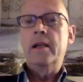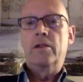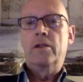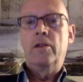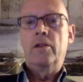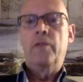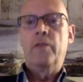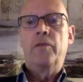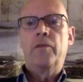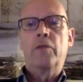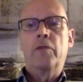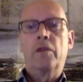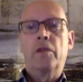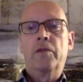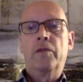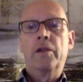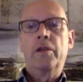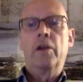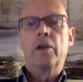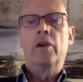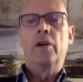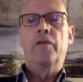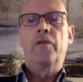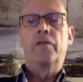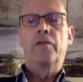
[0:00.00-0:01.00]
of what we
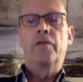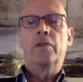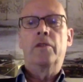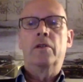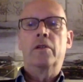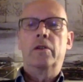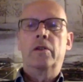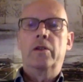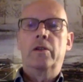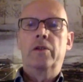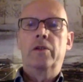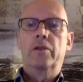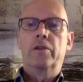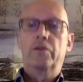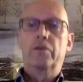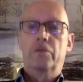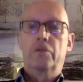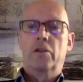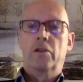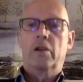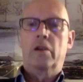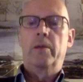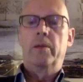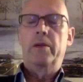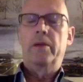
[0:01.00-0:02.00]
offer, you
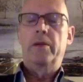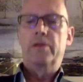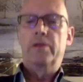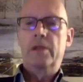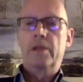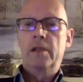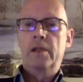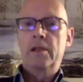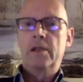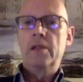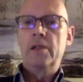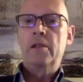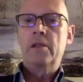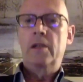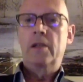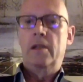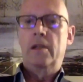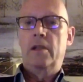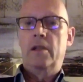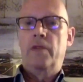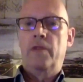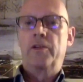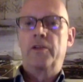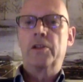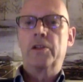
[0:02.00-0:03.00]
talk about cities,
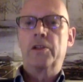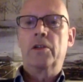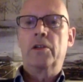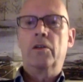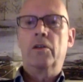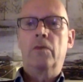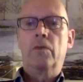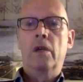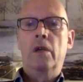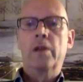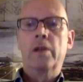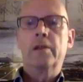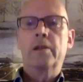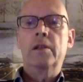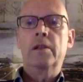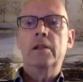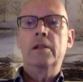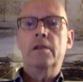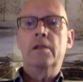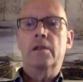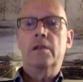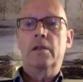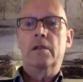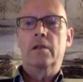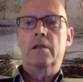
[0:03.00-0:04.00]
their physical
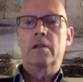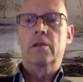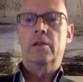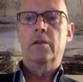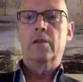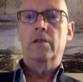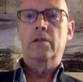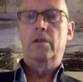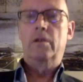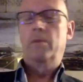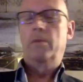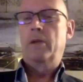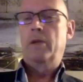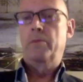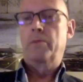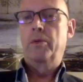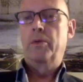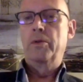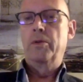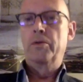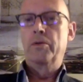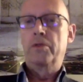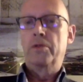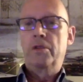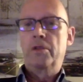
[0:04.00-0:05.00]
qualities, about
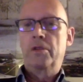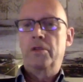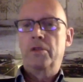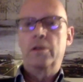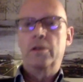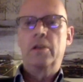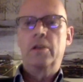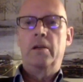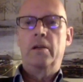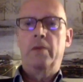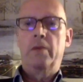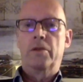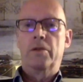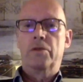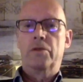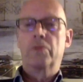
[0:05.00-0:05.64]
pollution, about